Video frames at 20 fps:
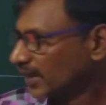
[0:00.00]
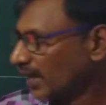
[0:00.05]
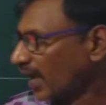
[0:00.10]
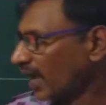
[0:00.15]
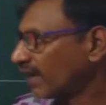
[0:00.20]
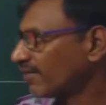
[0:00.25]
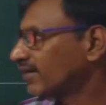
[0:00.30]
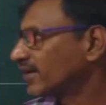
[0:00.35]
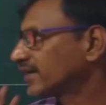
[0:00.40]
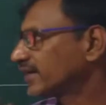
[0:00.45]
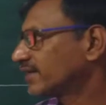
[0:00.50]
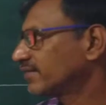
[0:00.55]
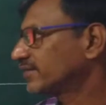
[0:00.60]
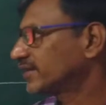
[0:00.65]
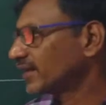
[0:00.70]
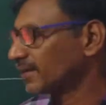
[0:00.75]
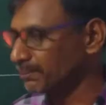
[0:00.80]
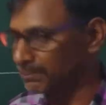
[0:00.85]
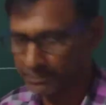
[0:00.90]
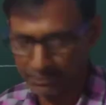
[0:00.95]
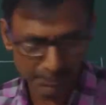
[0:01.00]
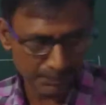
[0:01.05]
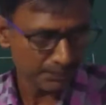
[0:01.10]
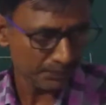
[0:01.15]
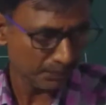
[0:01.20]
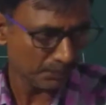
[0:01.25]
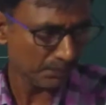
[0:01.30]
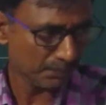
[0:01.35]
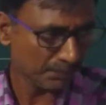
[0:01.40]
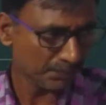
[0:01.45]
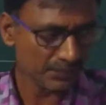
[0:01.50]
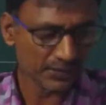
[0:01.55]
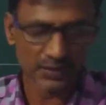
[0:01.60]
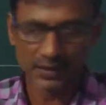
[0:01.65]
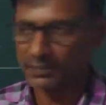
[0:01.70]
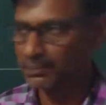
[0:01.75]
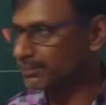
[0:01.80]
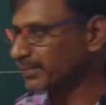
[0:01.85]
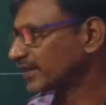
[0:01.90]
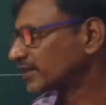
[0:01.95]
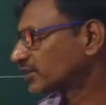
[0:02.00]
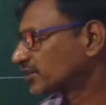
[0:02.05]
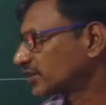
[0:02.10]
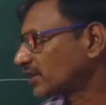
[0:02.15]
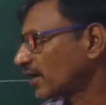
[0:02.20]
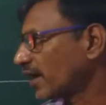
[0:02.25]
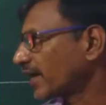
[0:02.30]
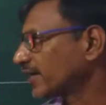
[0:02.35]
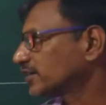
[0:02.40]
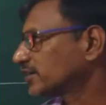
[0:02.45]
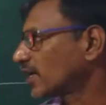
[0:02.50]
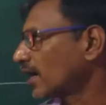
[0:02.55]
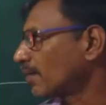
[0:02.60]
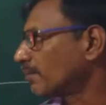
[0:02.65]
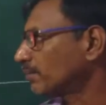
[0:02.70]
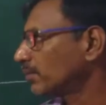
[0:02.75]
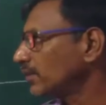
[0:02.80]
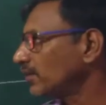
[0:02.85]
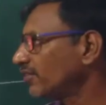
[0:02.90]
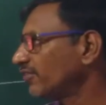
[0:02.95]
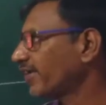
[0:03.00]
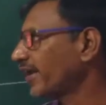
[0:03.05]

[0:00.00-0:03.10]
I will give the best example.